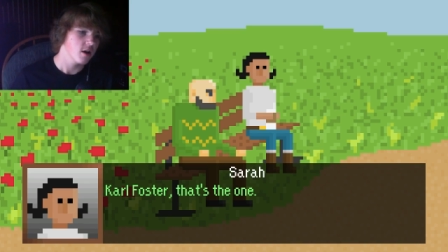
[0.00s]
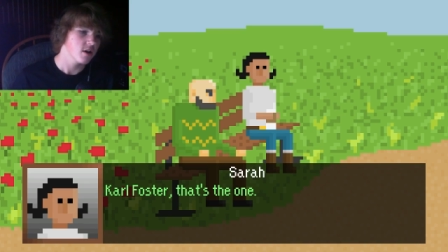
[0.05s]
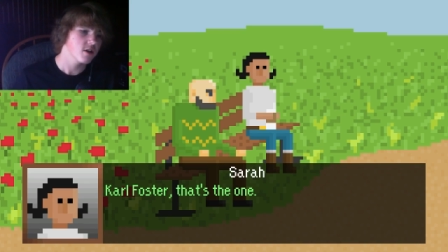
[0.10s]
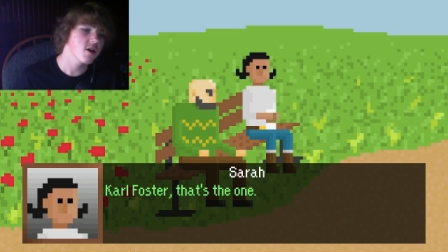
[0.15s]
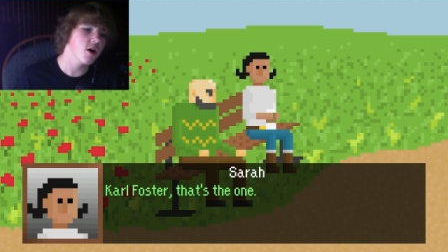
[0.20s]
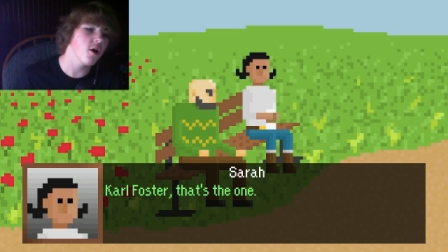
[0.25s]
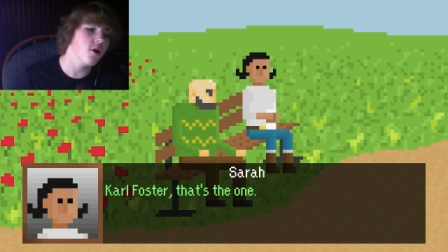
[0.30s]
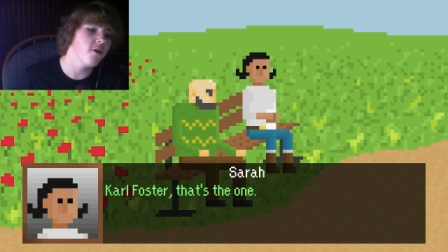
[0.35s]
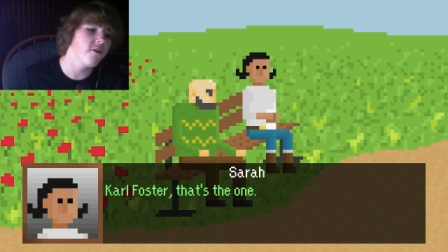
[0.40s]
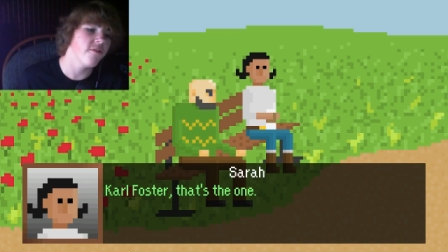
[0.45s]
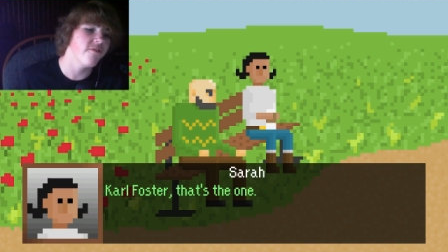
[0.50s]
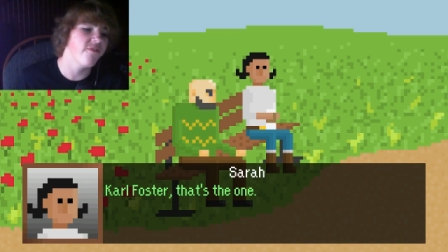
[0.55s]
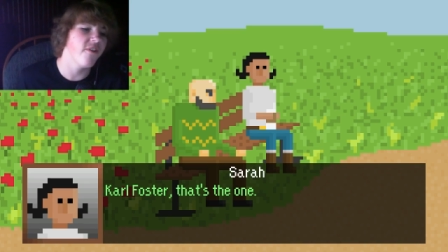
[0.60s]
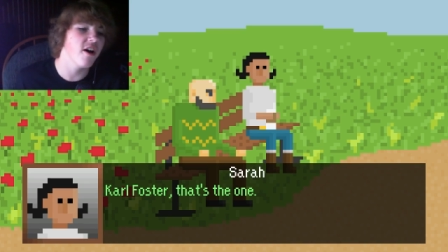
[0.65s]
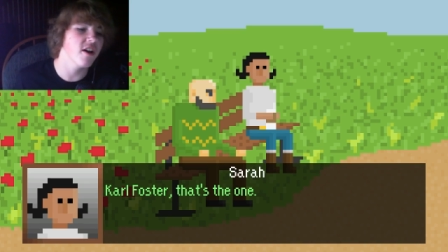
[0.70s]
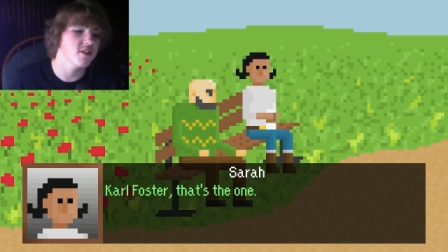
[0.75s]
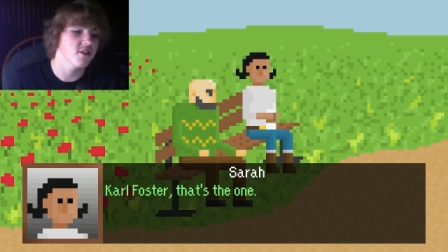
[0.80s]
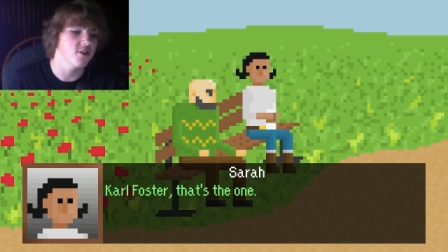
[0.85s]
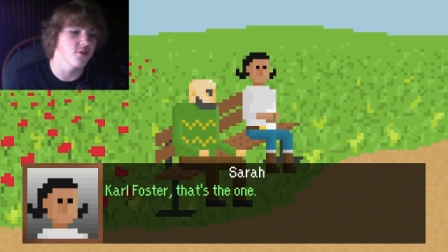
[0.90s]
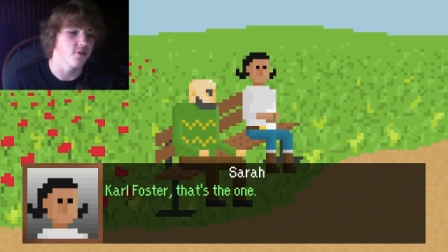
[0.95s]
Carl
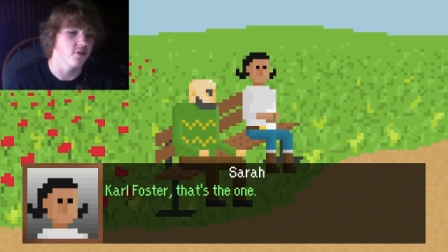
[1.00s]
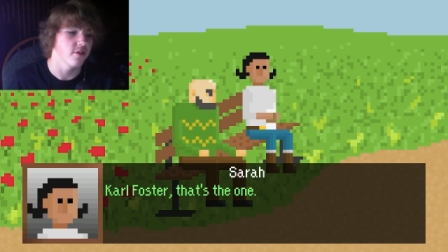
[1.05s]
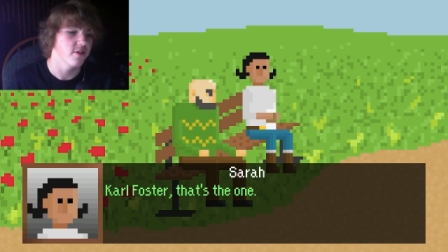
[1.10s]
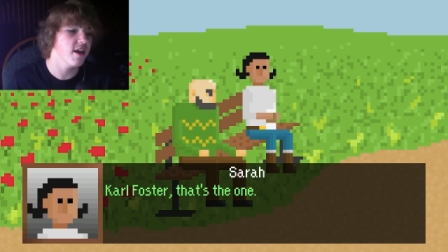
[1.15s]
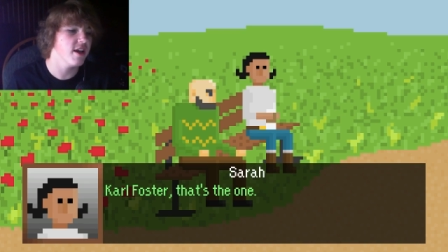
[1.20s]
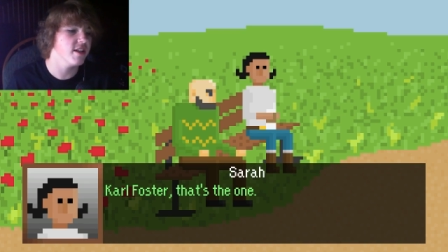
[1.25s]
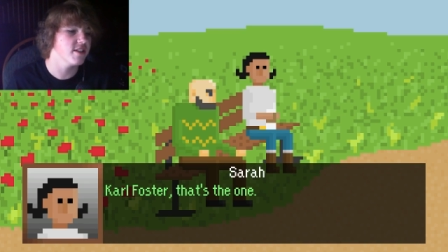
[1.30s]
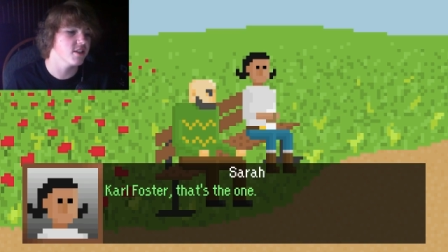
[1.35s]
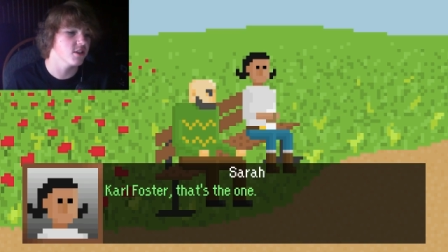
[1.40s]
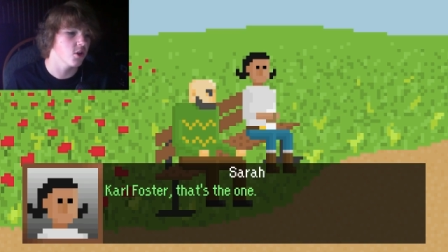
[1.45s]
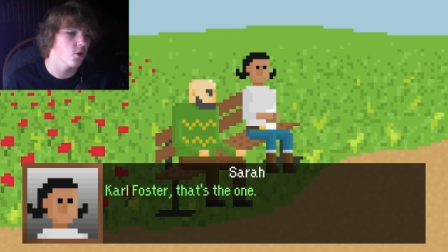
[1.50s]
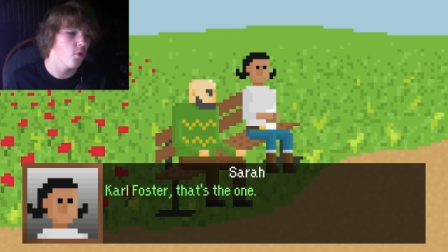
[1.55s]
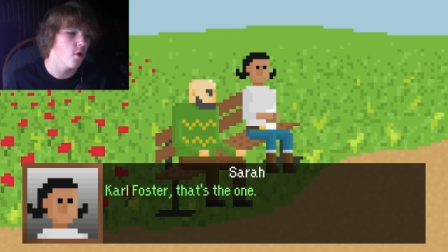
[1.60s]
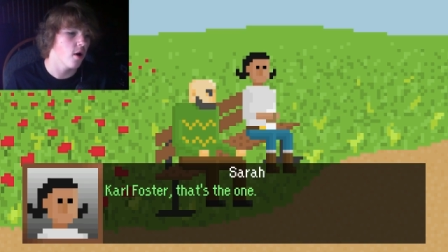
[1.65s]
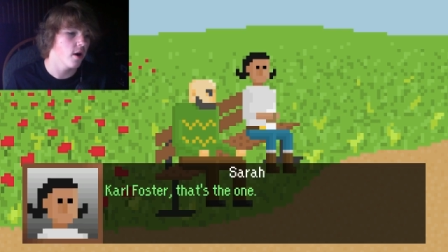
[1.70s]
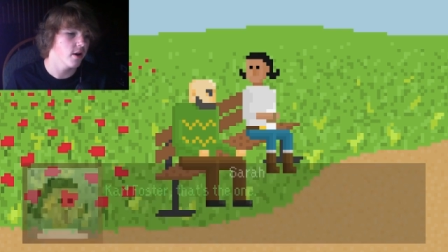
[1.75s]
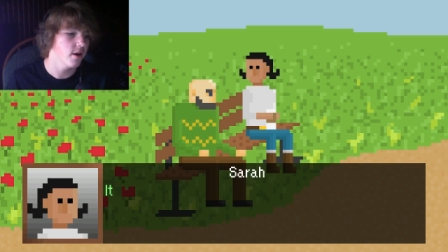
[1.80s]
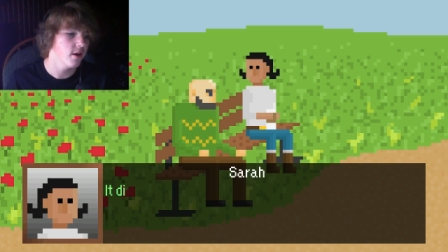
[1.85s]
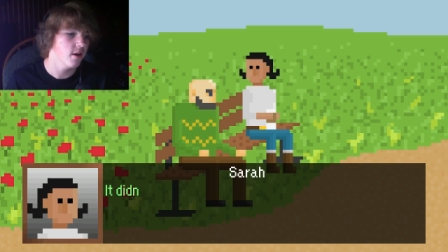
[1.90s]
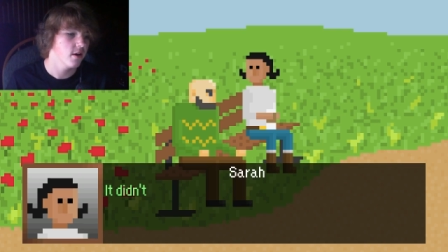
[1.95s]
Foster, that's the
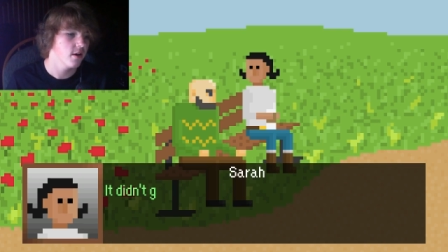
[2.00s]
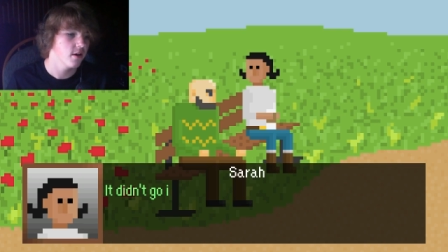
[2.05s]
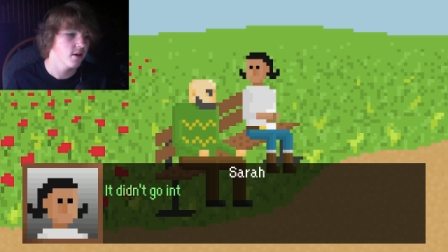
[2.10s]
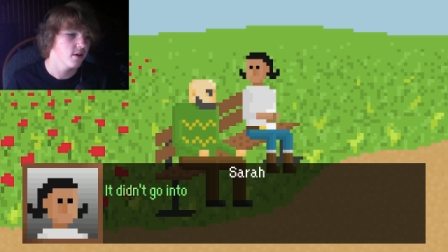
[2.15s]
one.